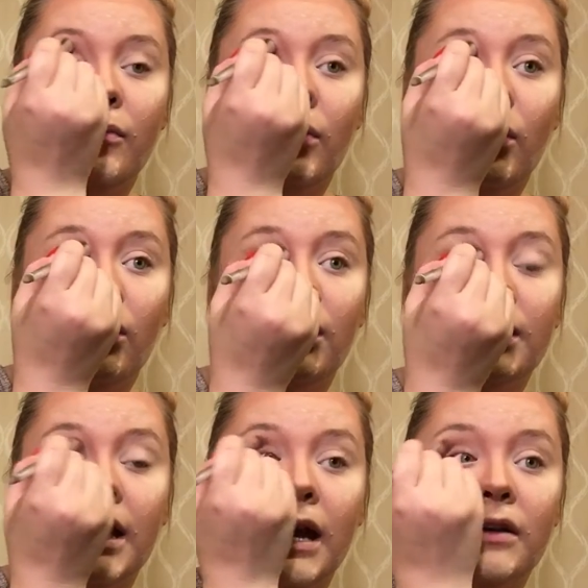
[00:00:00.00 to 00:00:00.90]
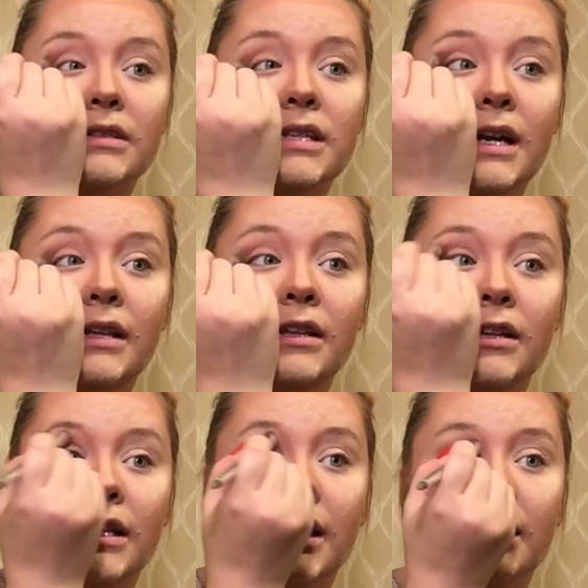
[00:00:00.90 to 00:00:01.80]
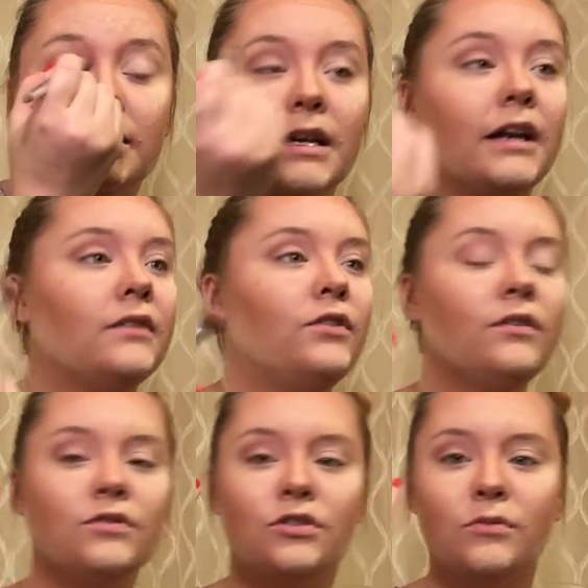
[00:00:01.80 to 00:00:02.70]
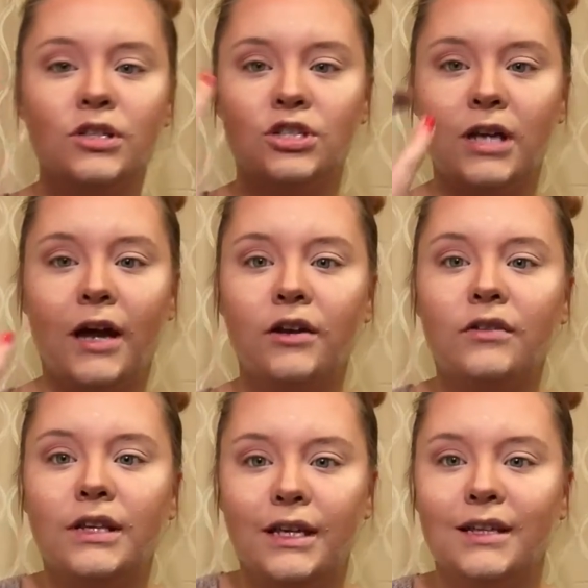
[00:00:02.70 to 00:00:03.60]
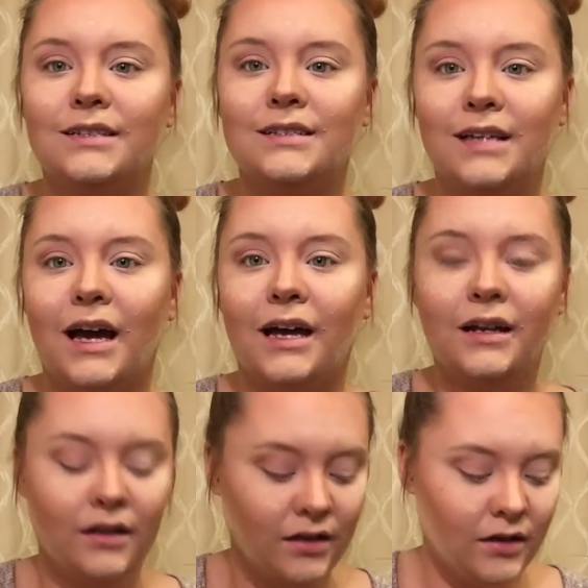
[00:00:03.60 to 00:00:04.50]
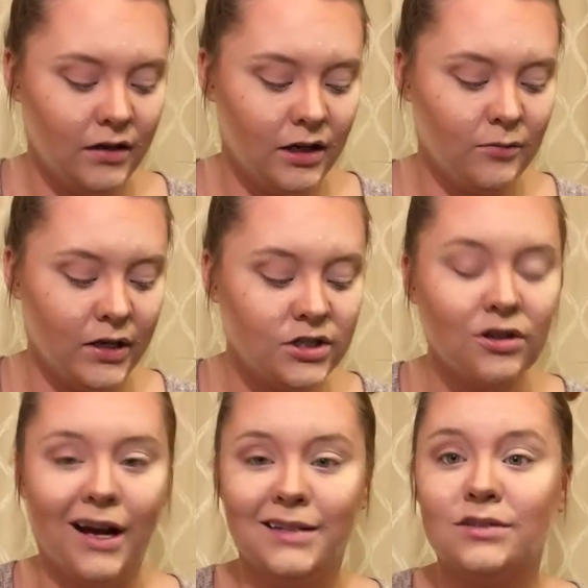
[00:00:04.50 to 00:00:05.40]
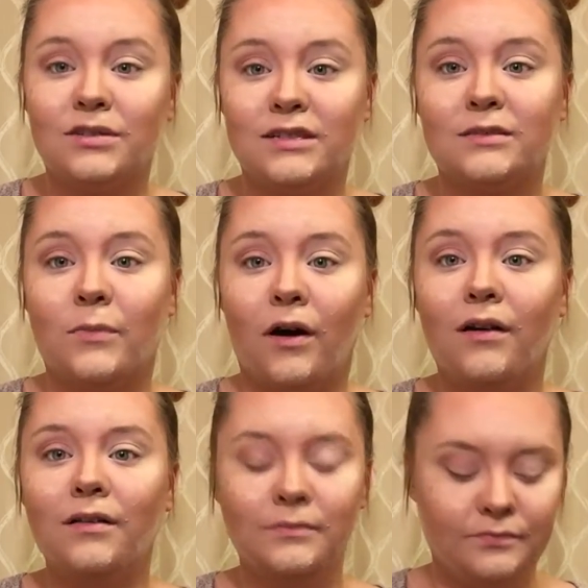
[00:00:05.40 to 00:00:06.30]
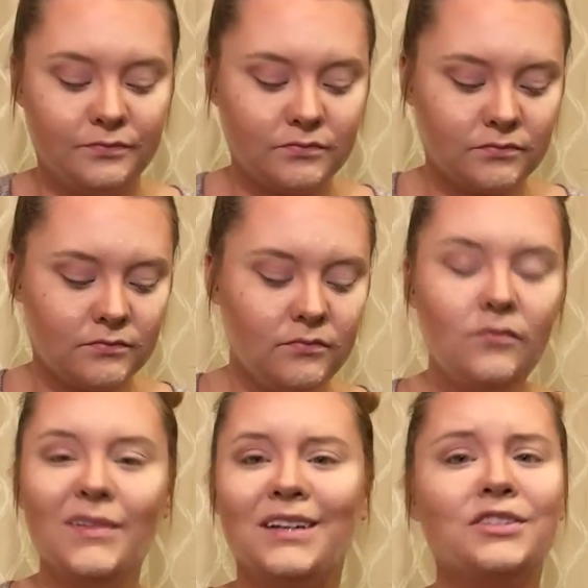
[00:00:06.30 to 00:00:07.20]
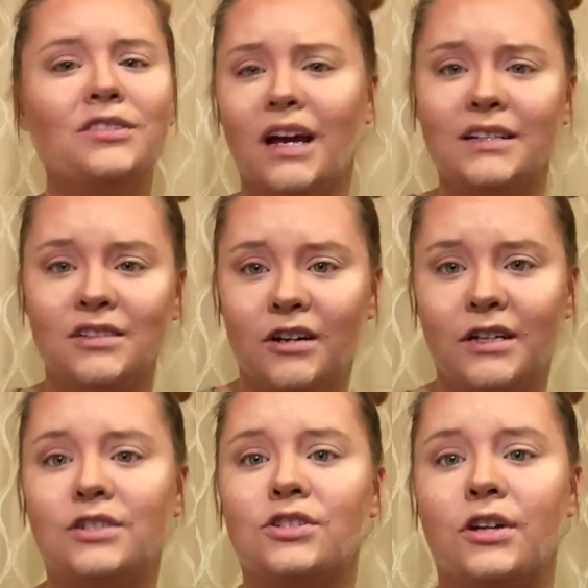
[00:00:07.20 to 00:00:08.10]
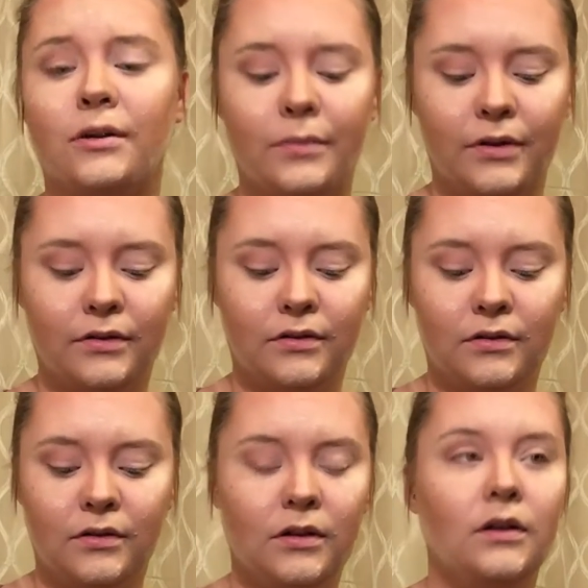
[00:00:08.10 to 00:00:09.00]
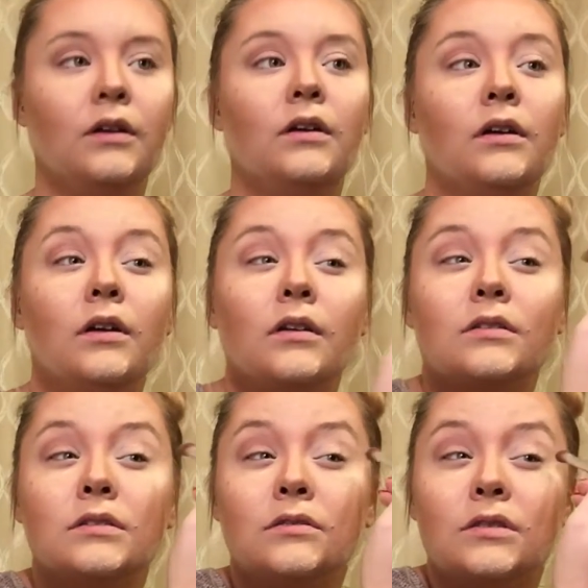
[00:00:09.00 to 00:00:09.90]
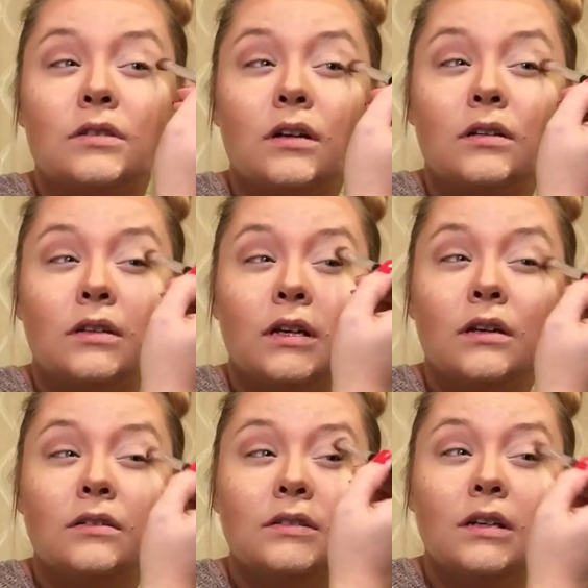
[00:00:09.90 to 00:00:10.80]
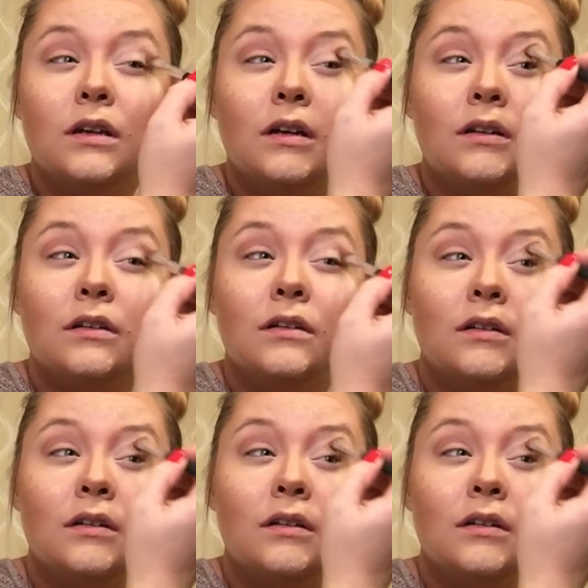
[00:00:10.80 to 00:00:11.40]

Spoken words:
more on the outside than on the inside. If you have too much shadow on the inside, it makes your eyes look small and your lines aren't as sharp. So start on the outside,